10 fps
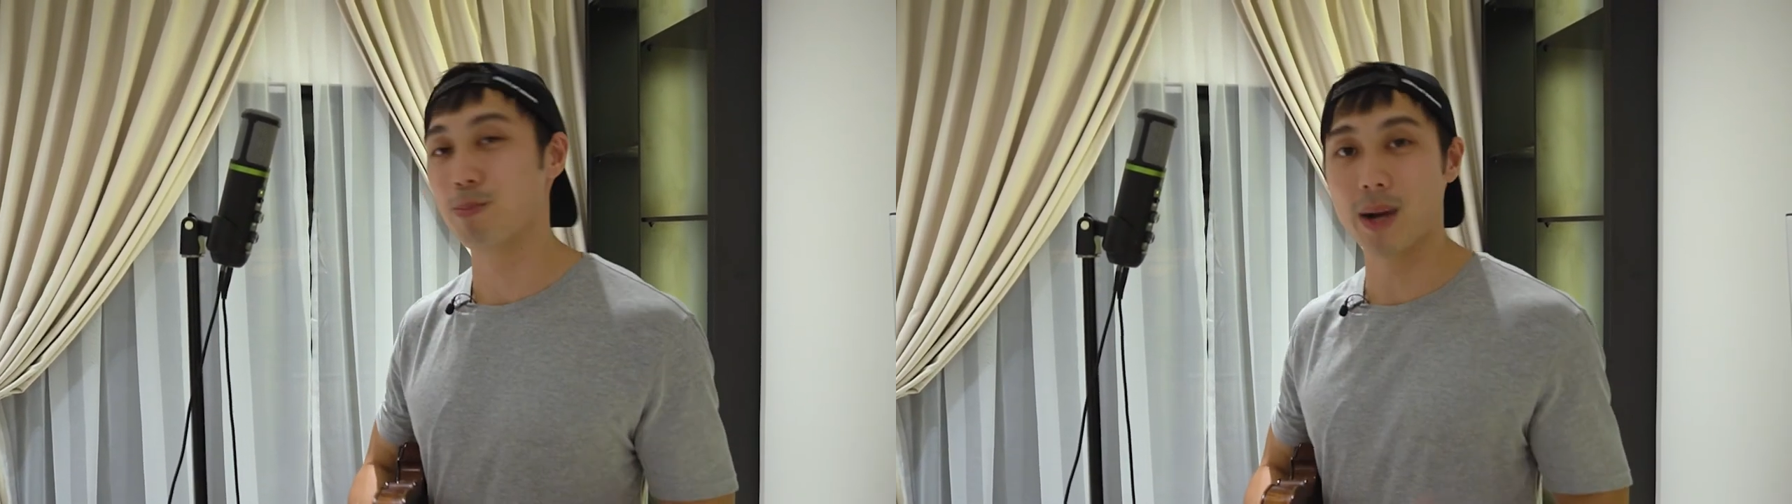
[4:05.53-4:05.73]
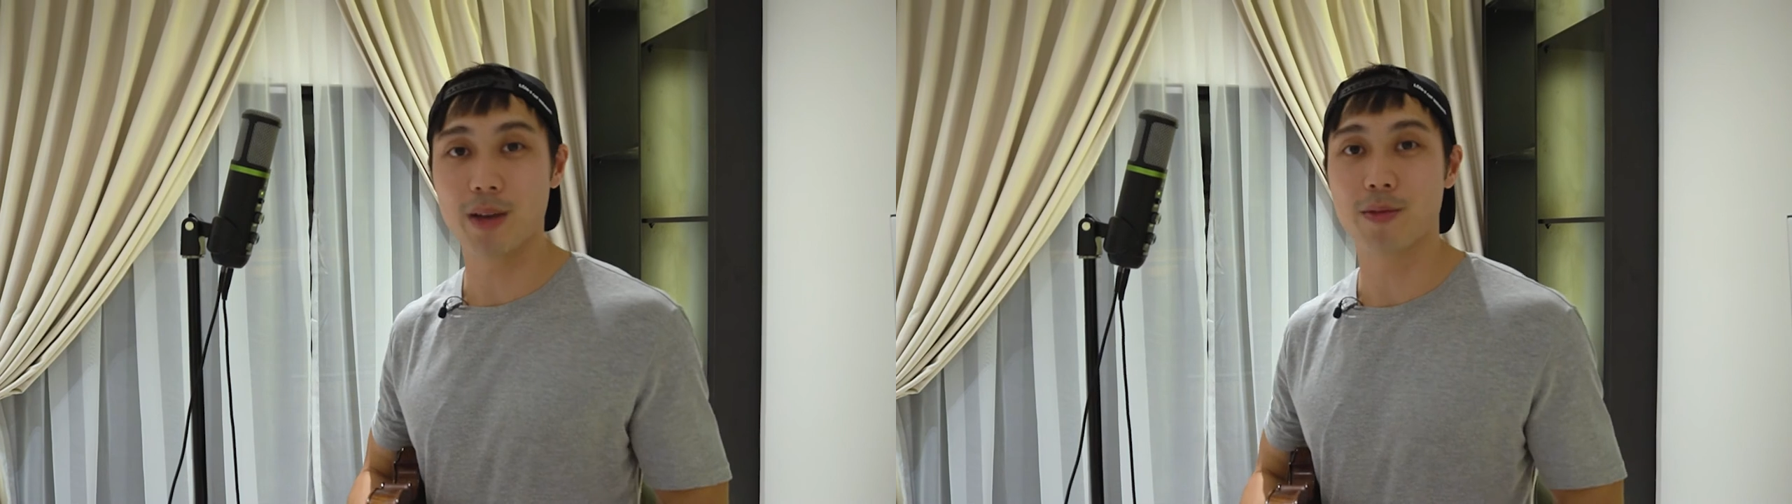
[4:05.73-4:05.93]

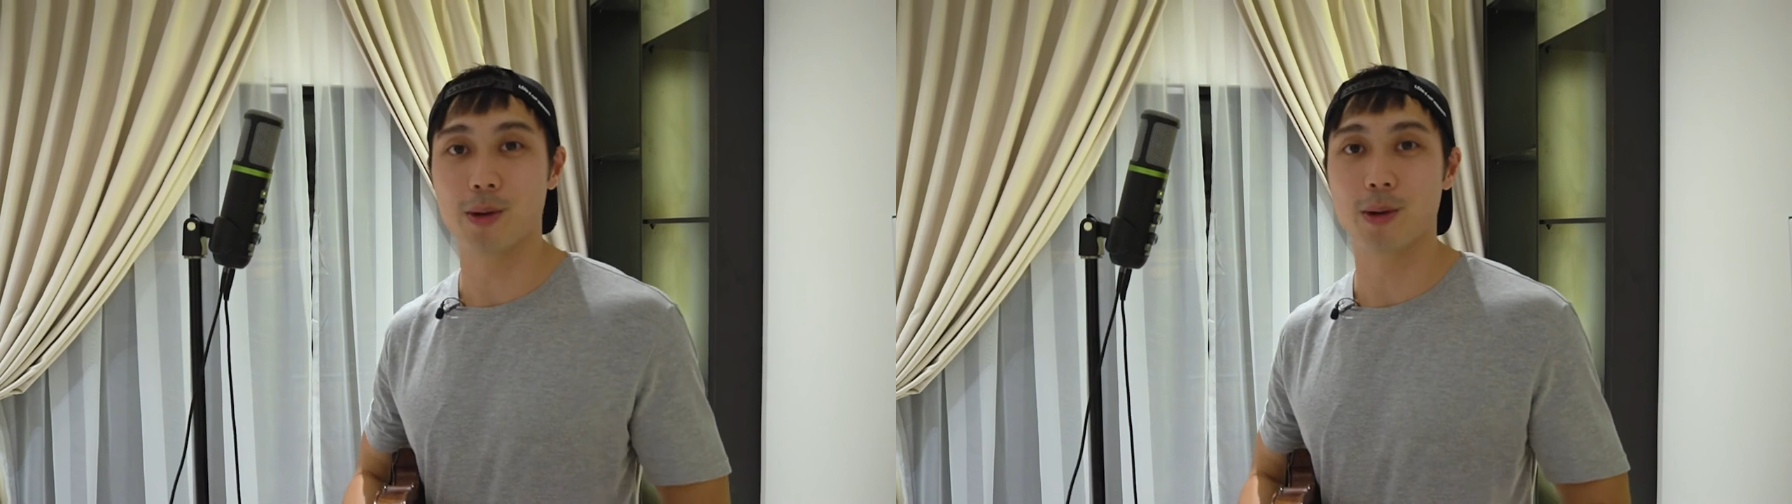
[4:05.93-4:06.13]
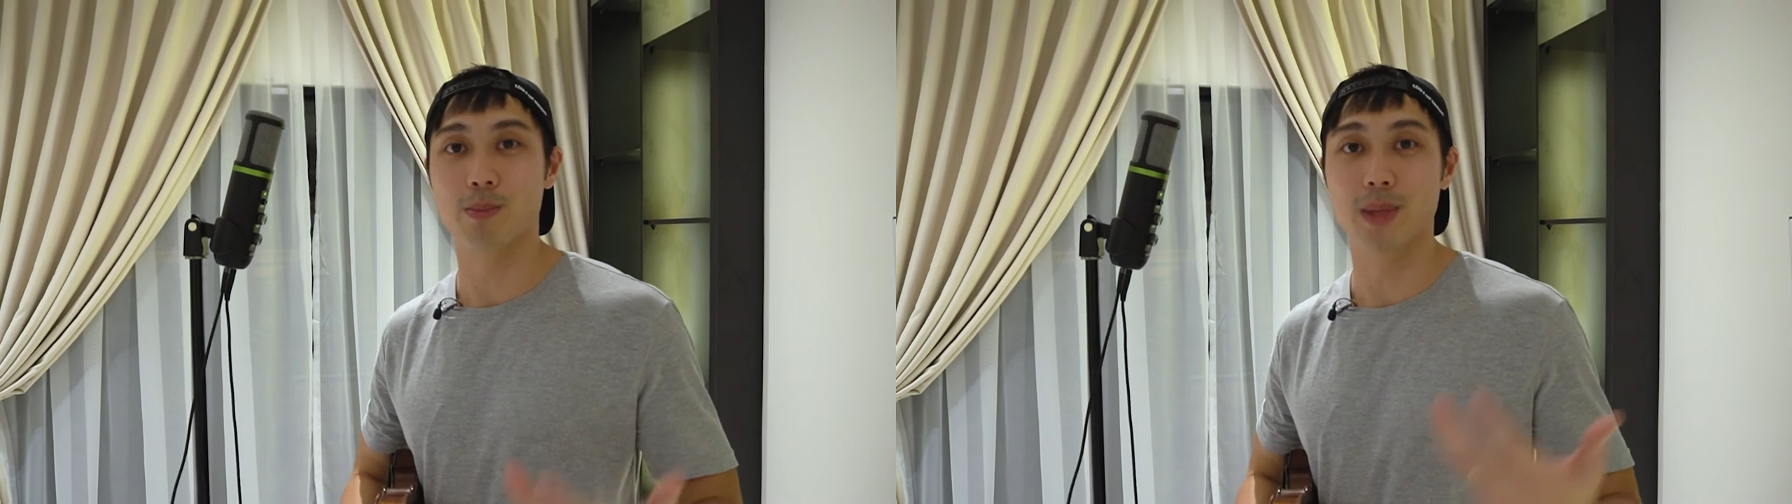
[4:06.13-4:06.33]
mic
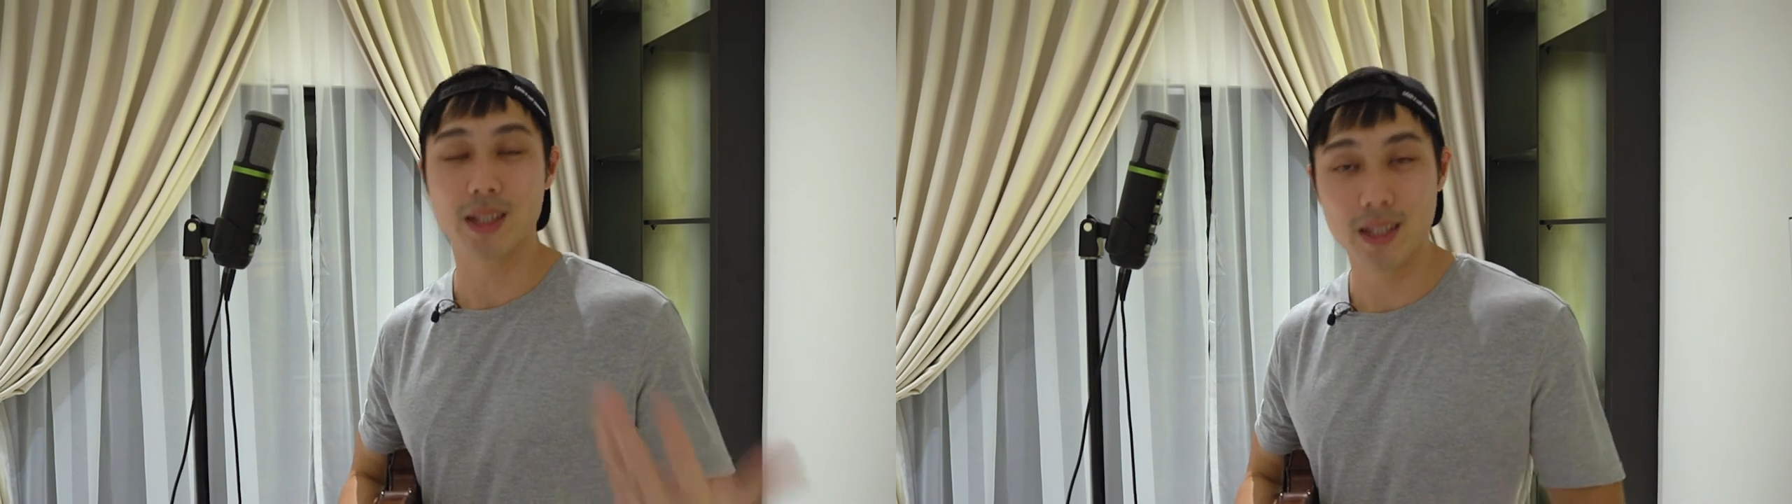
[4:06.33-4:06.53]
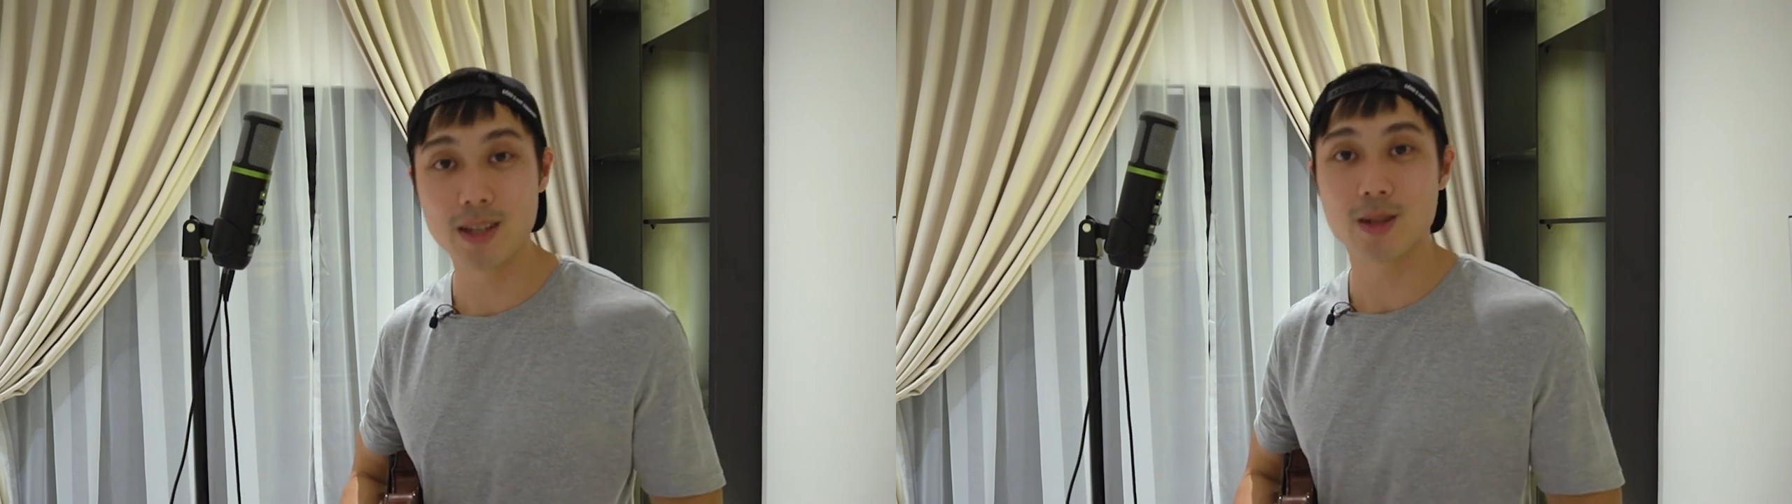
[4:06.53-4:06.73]
for
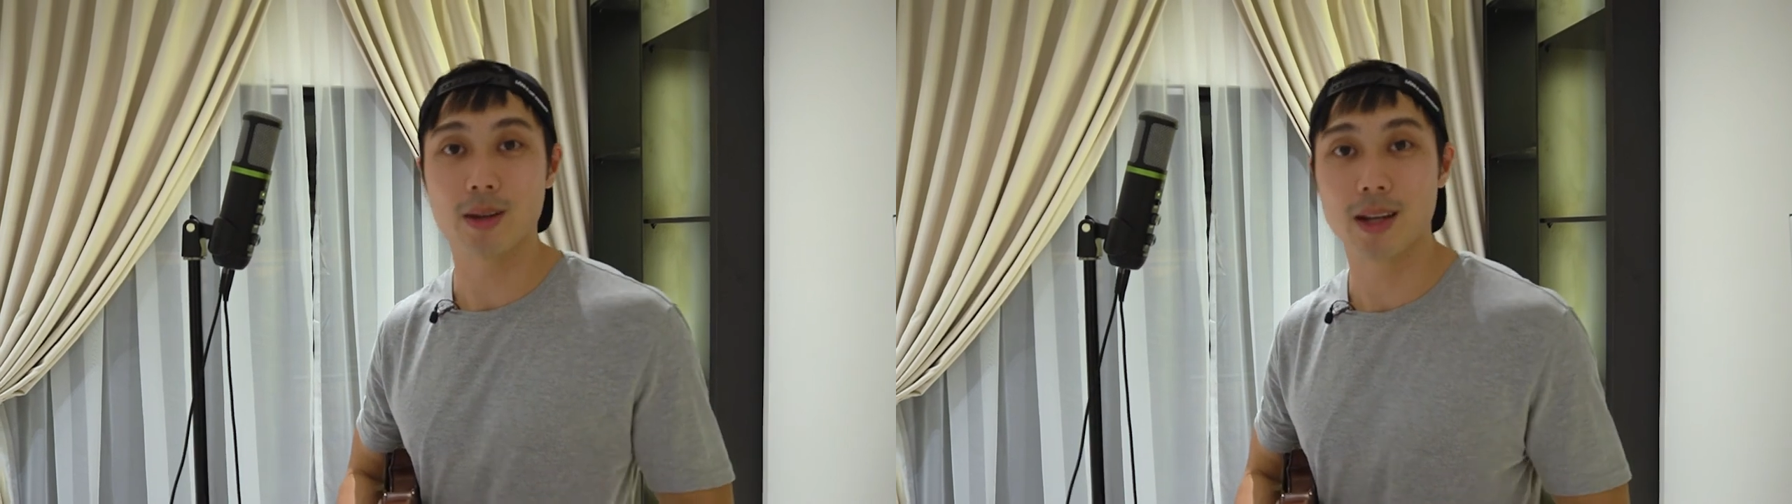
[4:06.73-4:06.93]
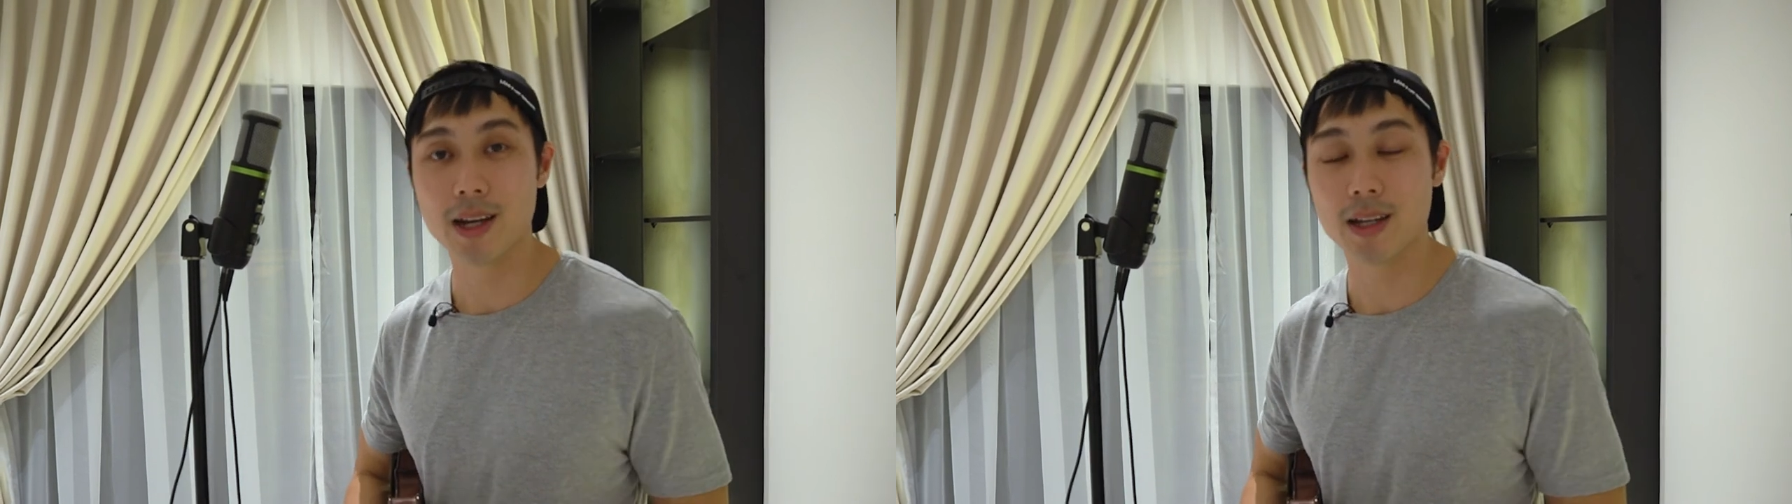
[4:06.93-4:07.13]
meetings
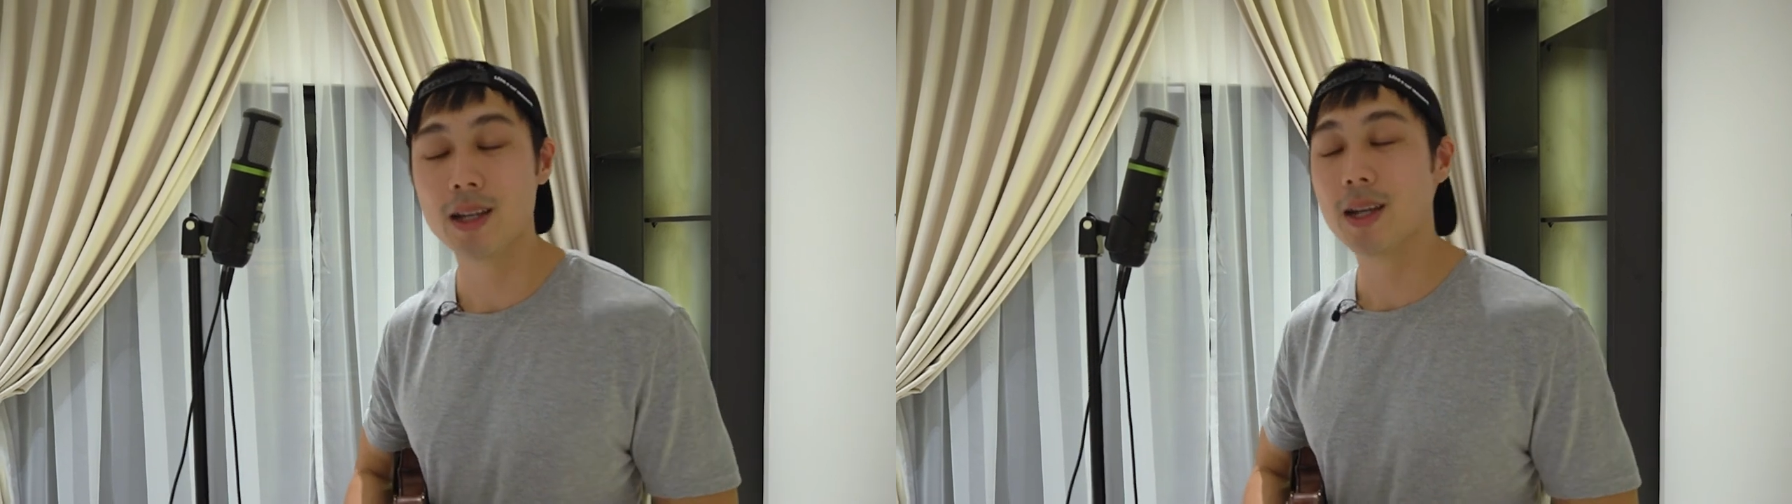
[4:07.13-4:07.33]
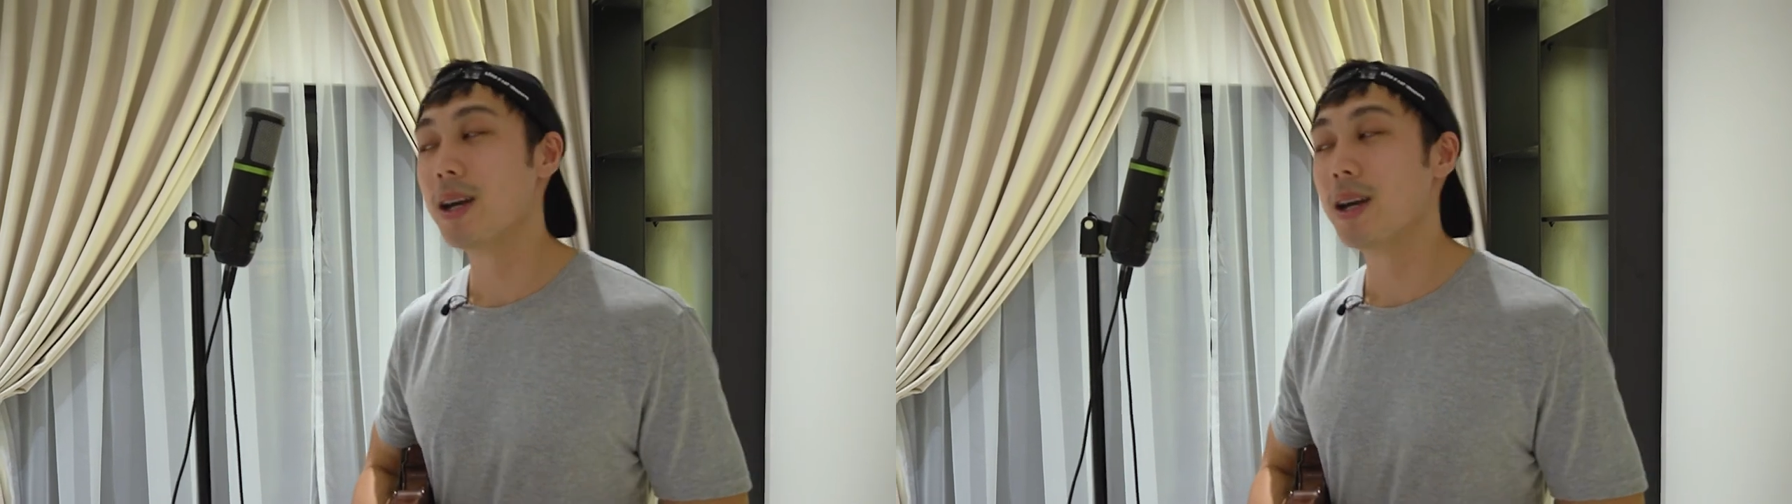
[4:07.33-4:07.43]
online.